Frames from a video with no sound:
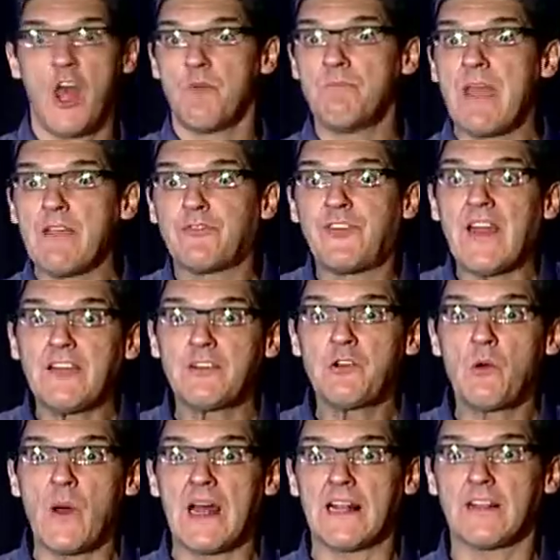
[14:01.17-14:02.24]
may very
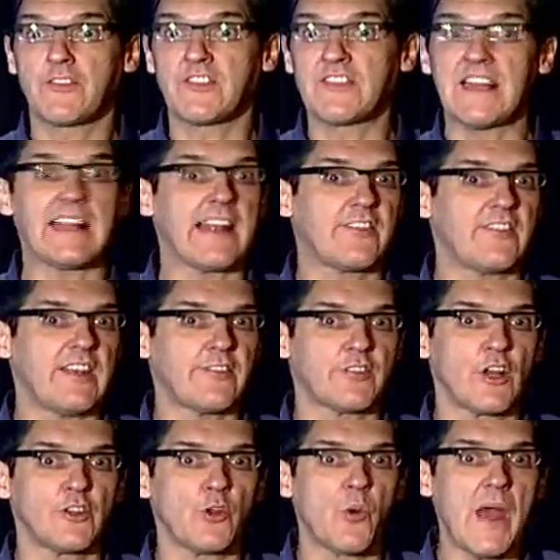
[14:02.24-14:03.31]
well still exist
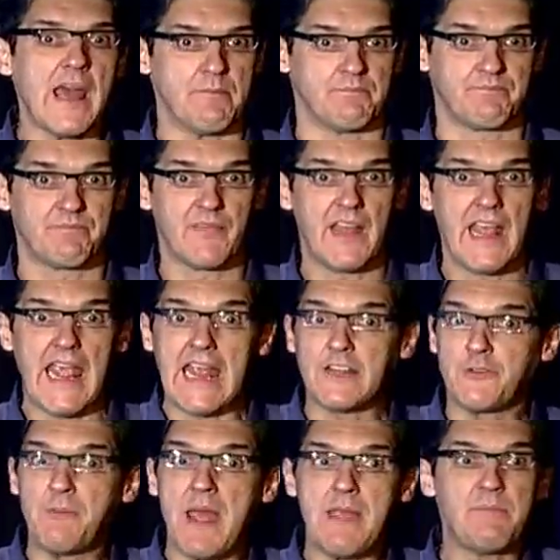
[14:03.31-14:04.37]
on the web.
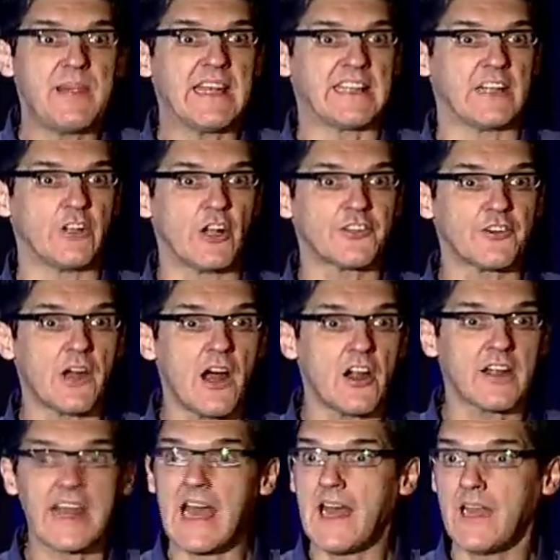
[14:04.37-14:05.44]
It may be in another
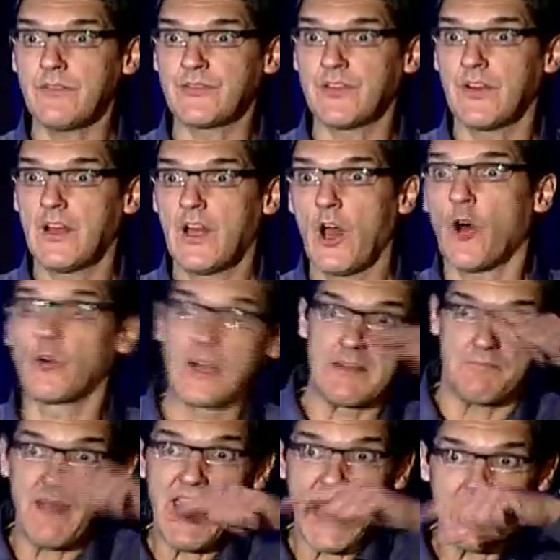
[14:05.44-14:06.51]
archive, or
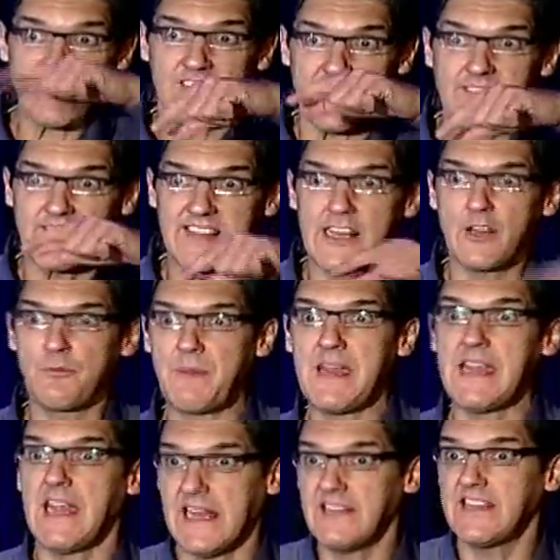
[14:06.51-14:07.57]
it may actually still
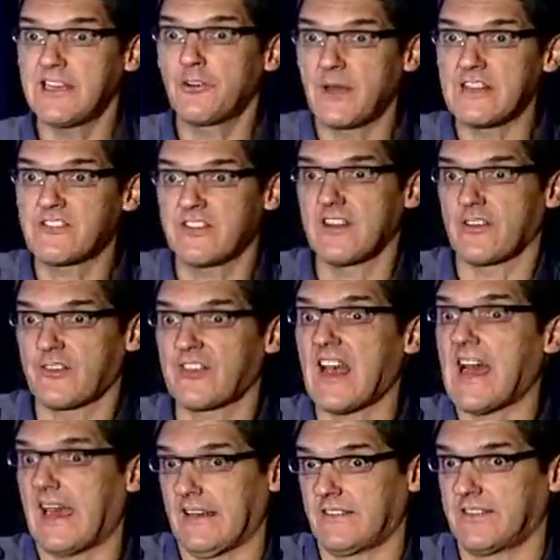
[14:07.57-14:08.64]
be in the original
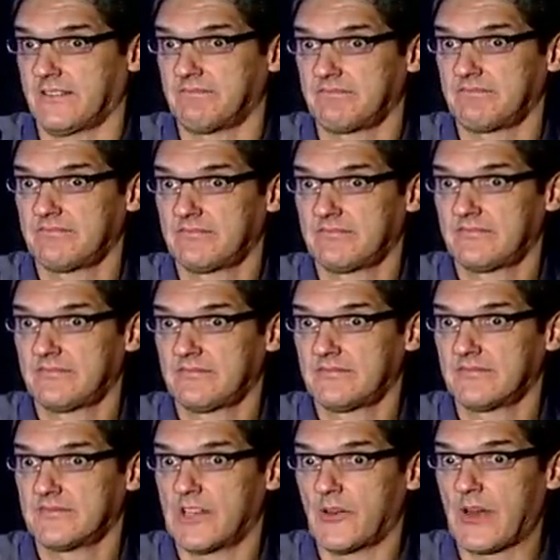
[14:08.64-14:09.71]
site.
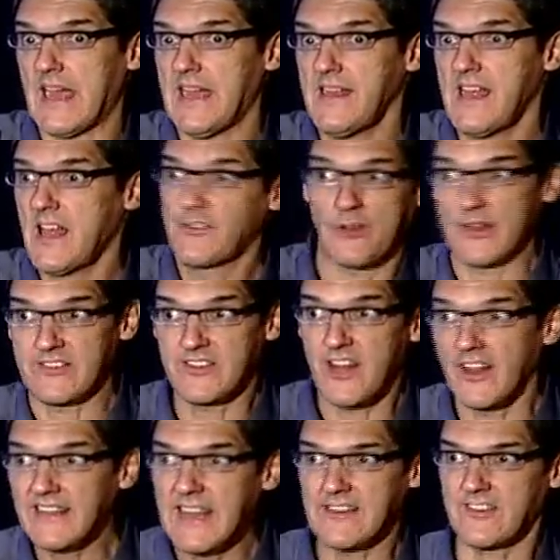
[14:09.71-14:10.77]
Okay? So it's
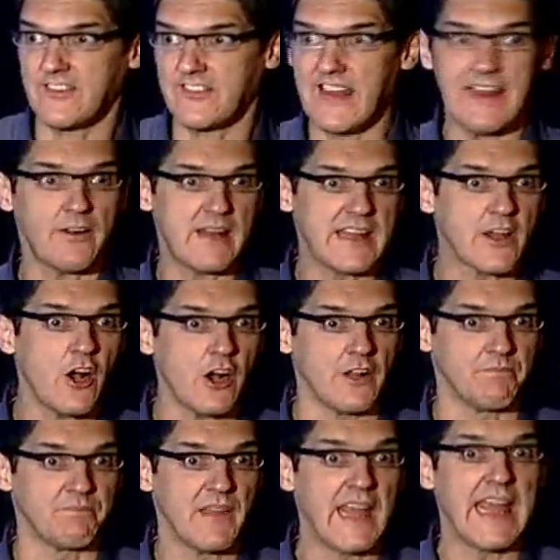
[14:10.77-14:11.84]
not necessarily
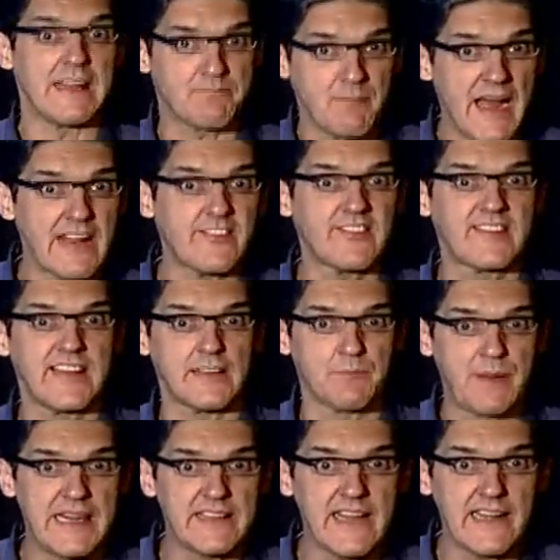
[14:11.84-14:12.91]
gone. It might still
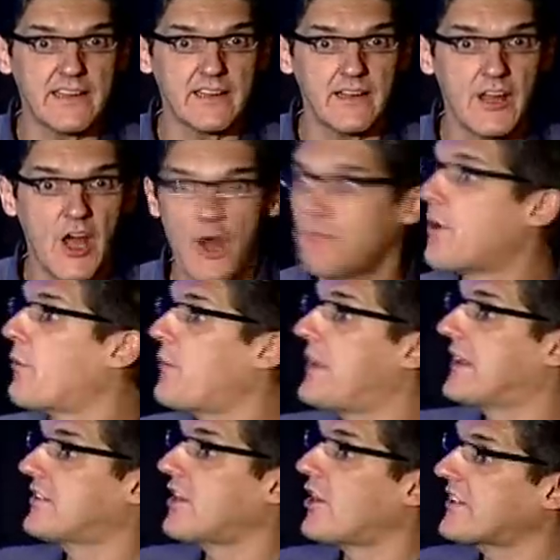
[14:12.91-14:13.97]
be there, but
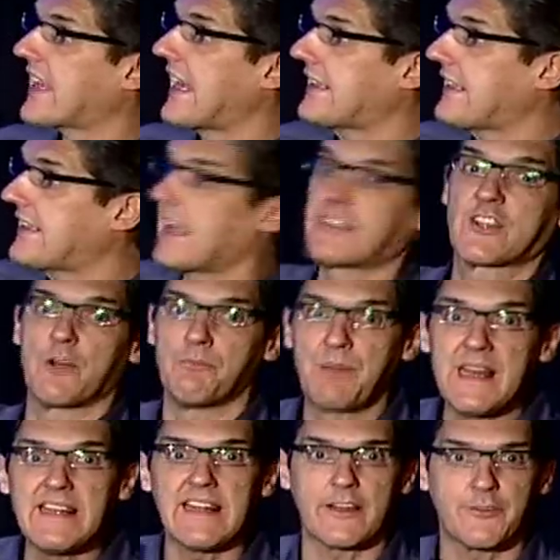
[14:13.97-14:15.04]
we are not getting that
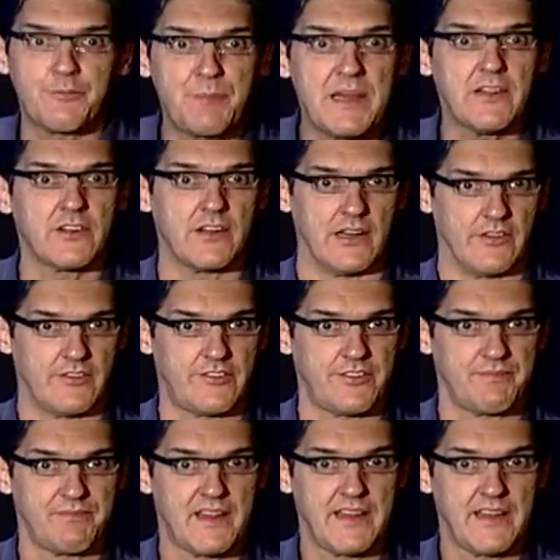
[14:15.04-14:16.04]
complete experience,